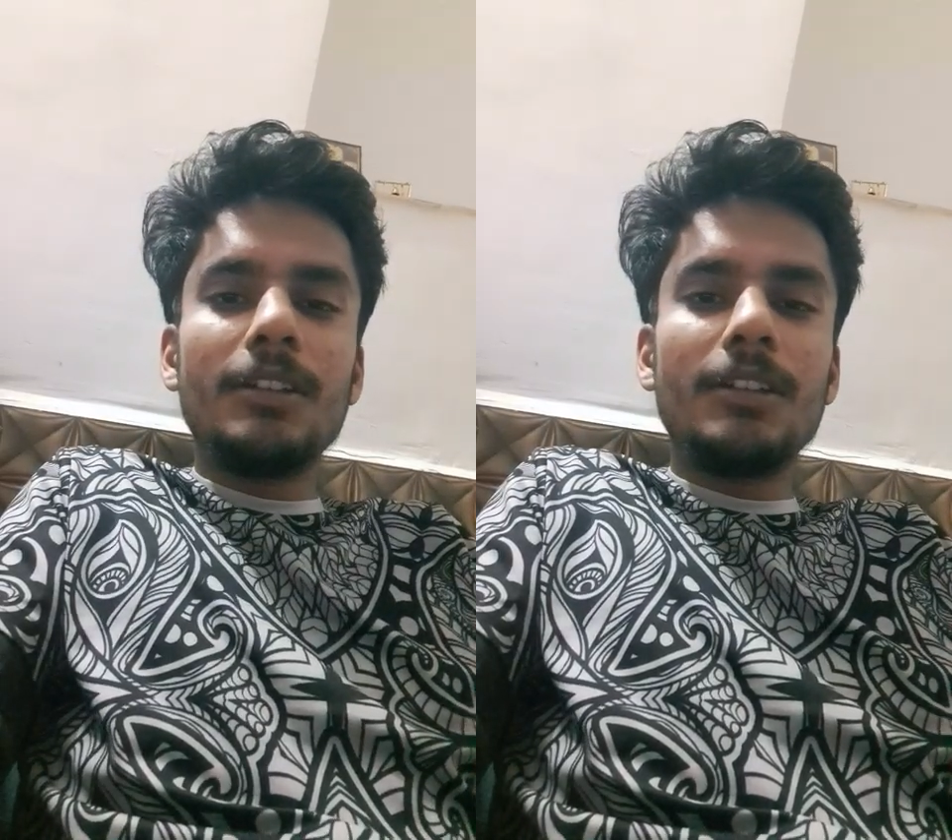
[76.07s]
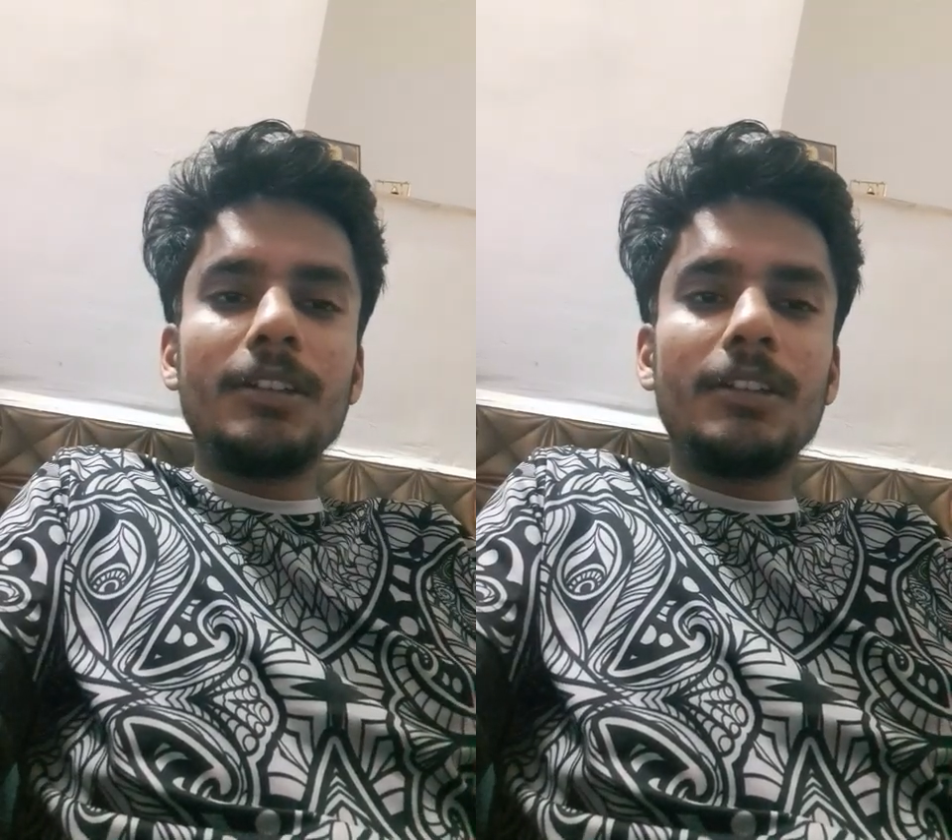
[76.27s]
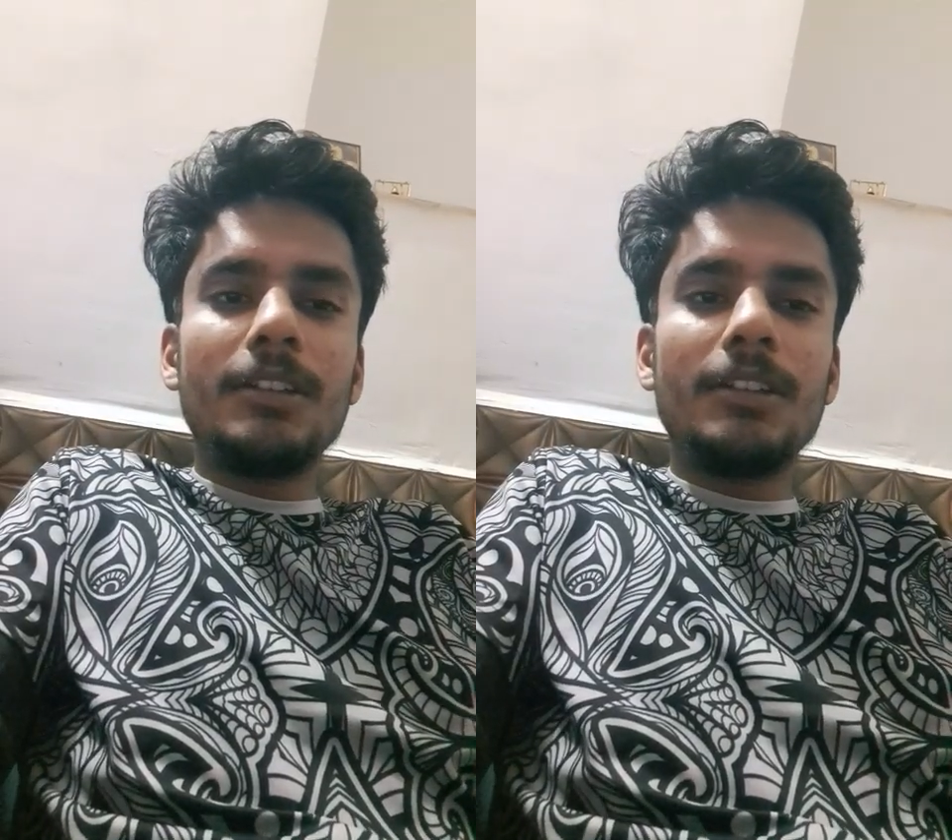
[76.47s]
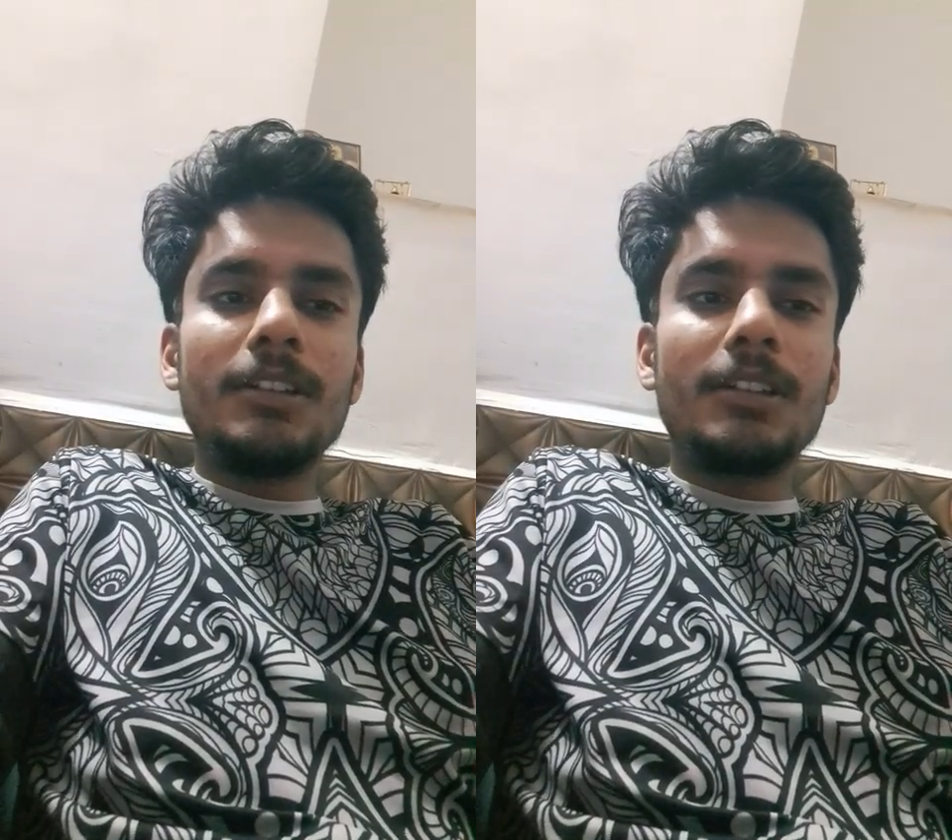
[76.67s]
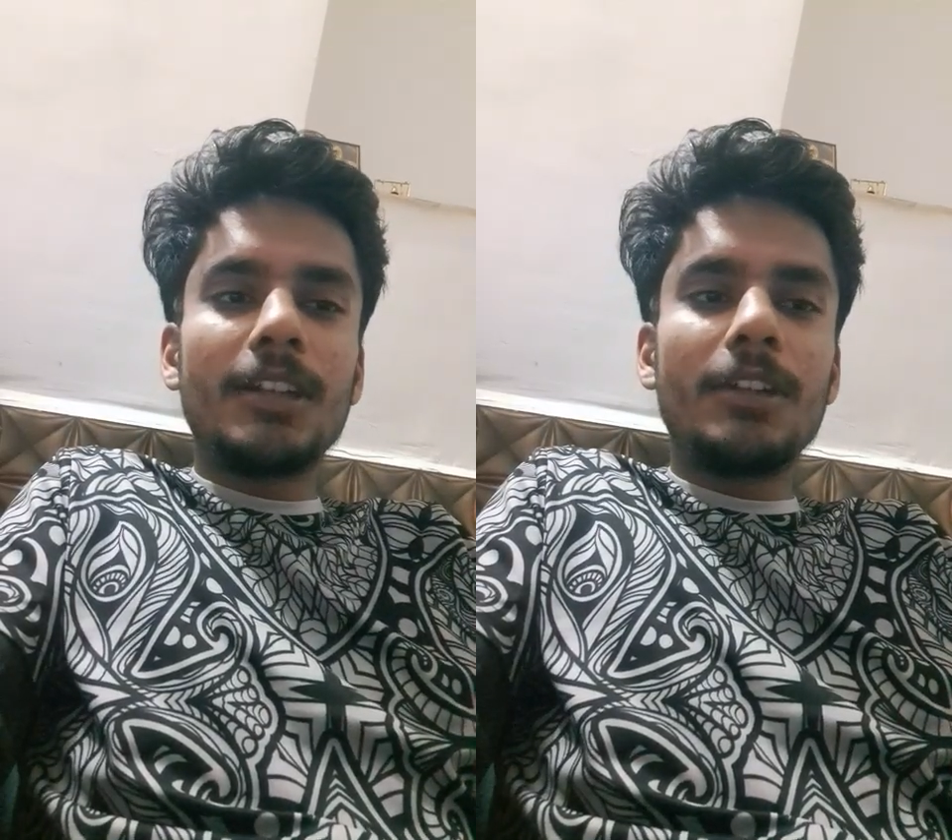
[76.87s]

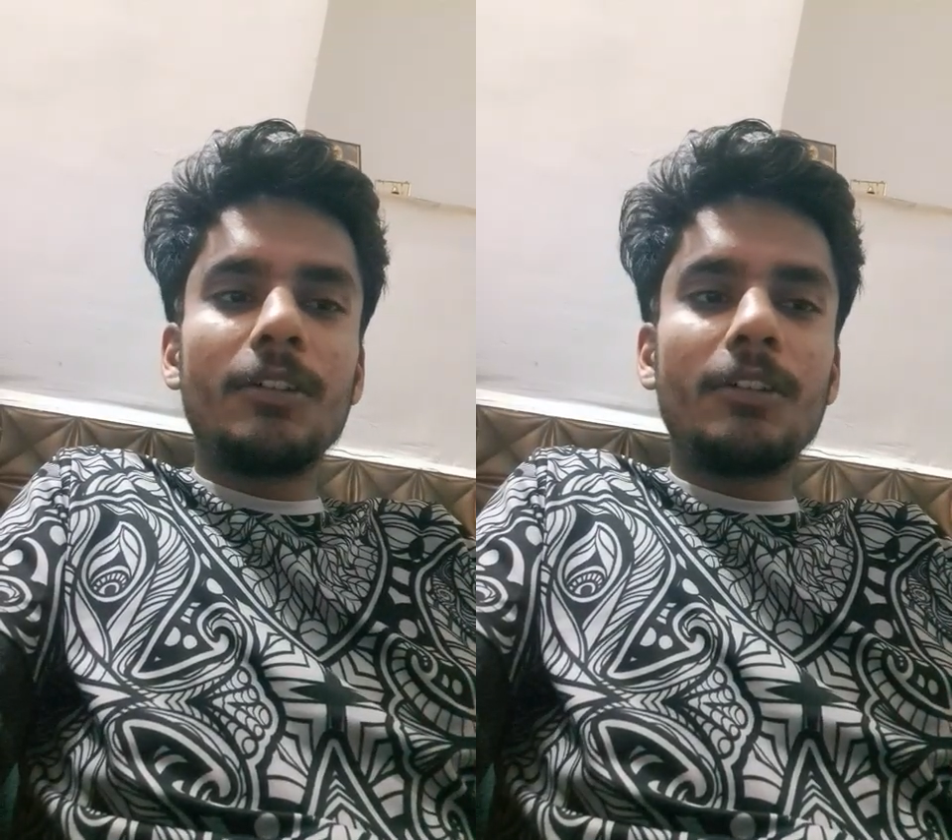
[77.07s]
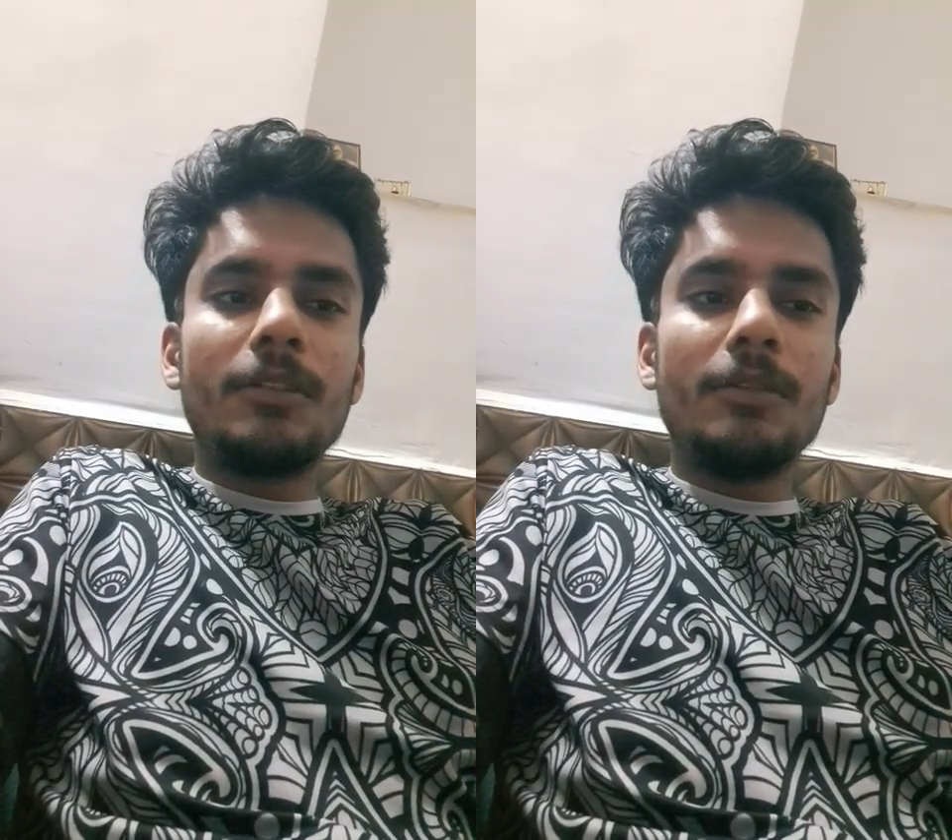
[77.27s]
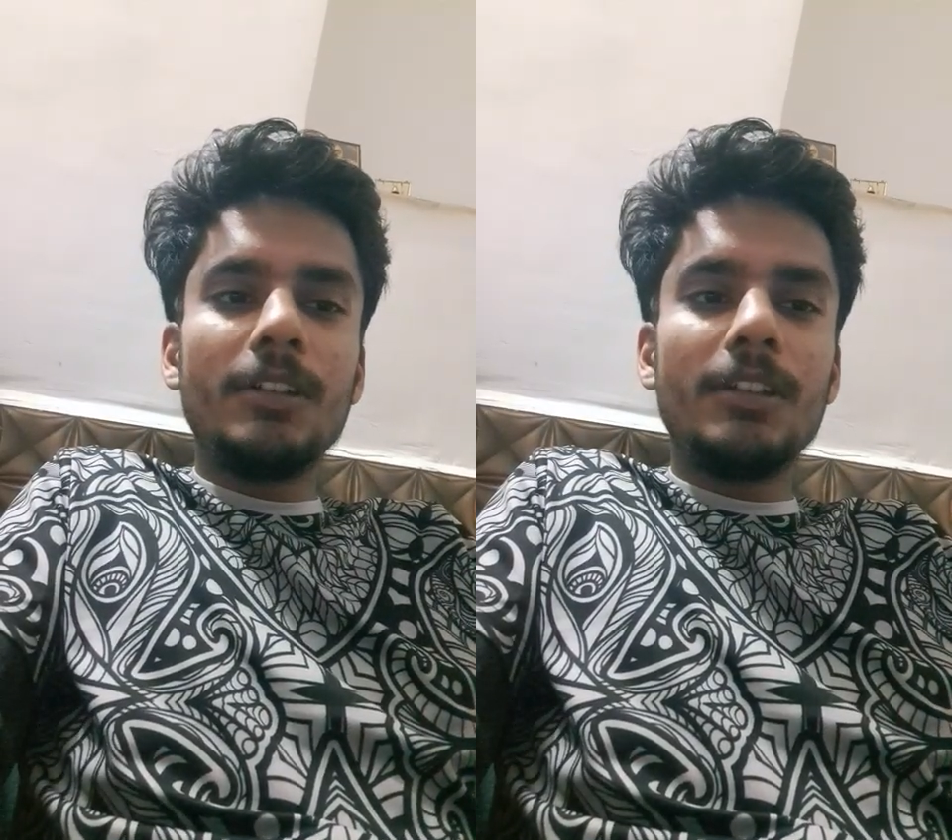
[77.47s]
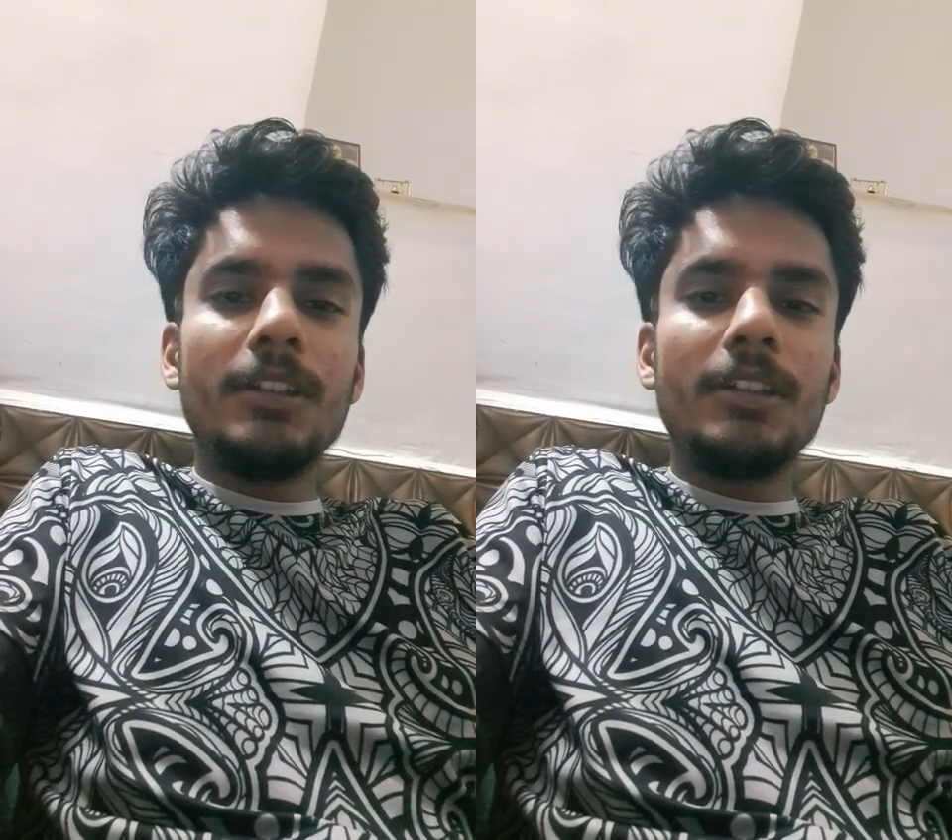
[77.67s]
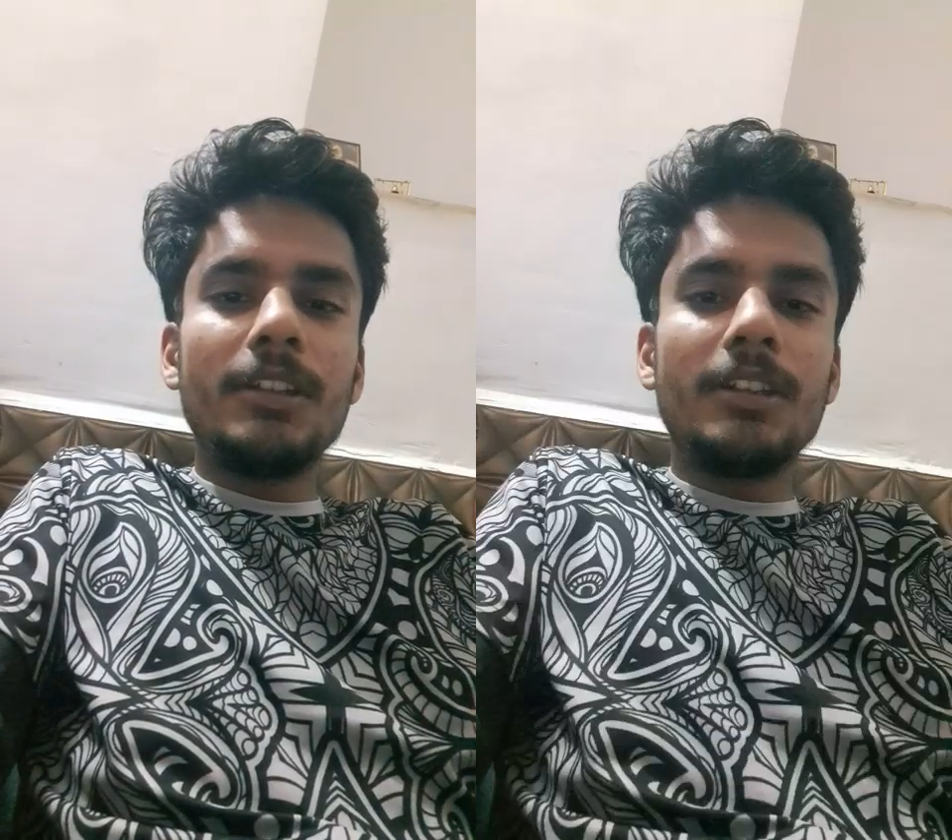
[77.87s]
and cannot be